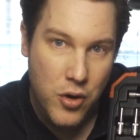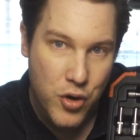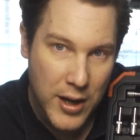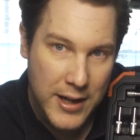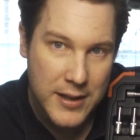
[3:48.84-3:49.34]

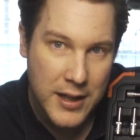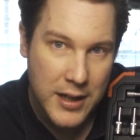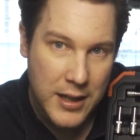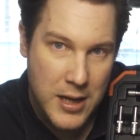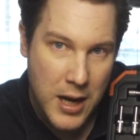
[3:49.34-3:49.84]

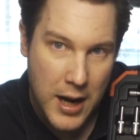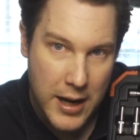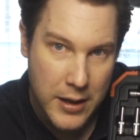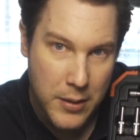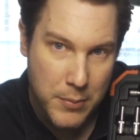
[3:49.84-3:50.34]

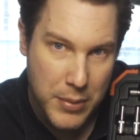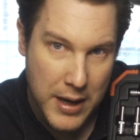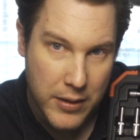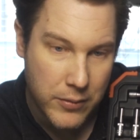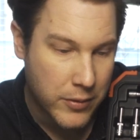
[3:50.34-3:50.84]

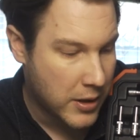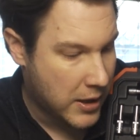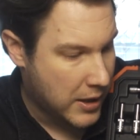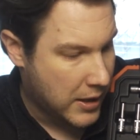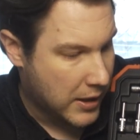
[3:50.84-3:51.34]
£99
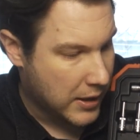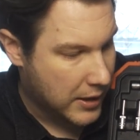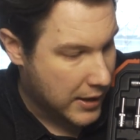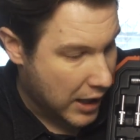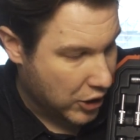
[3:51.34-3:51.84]

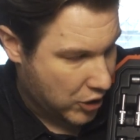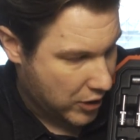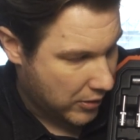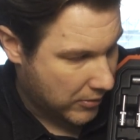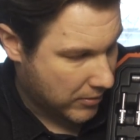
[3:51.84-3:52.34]
gets
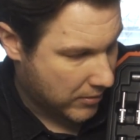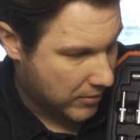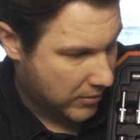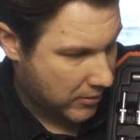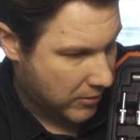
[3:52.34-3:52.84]
you
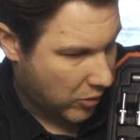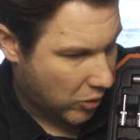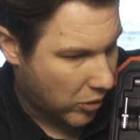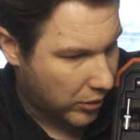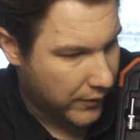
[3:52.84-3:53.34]

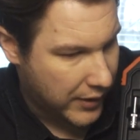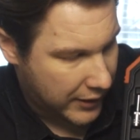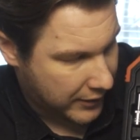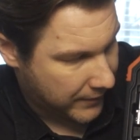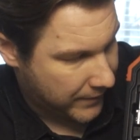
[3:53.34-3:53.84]
all of
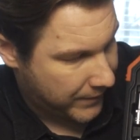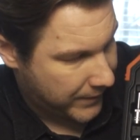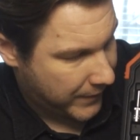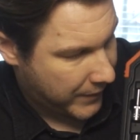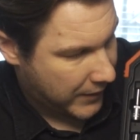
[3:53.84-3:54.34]
this.
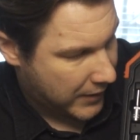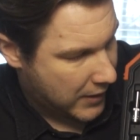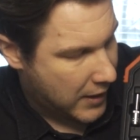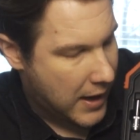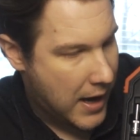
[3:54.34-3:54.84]

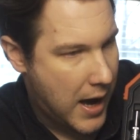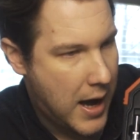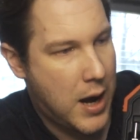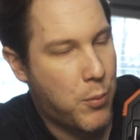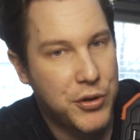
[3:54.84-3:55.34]

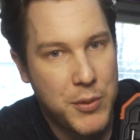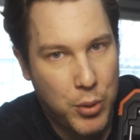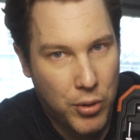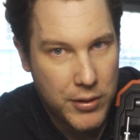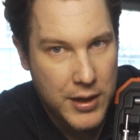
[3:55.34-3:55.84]
And what's
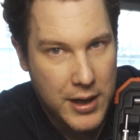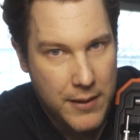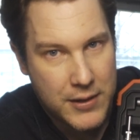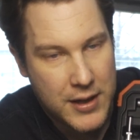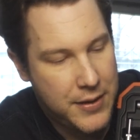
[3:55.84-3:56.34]
important
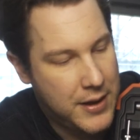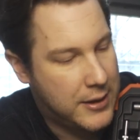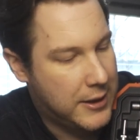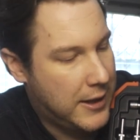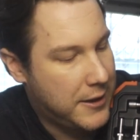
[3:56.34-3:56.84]
here is that
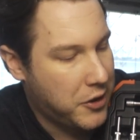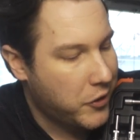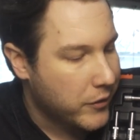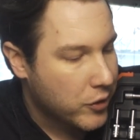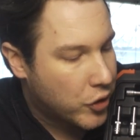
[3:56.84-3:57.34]
this
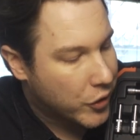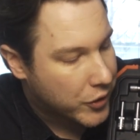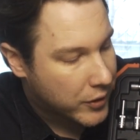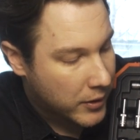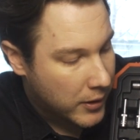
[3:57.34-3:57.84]
isn't
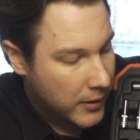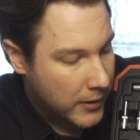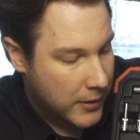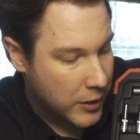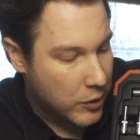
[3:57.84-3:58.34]
just
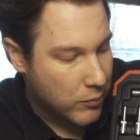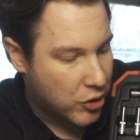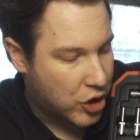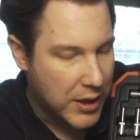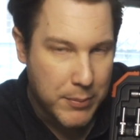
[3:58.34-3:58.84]

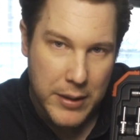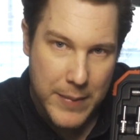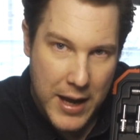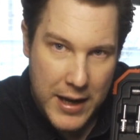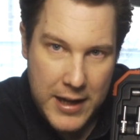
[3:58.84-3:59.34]
cheaply
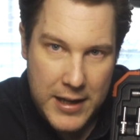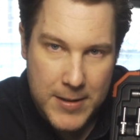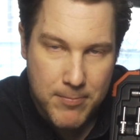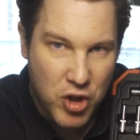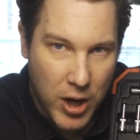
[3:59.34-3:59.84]
made
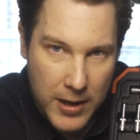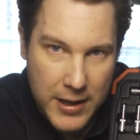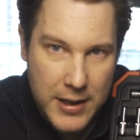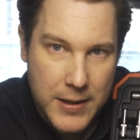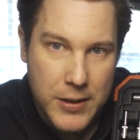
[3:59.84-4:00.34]

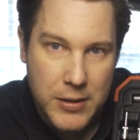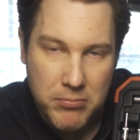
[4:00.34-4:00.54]
Chinese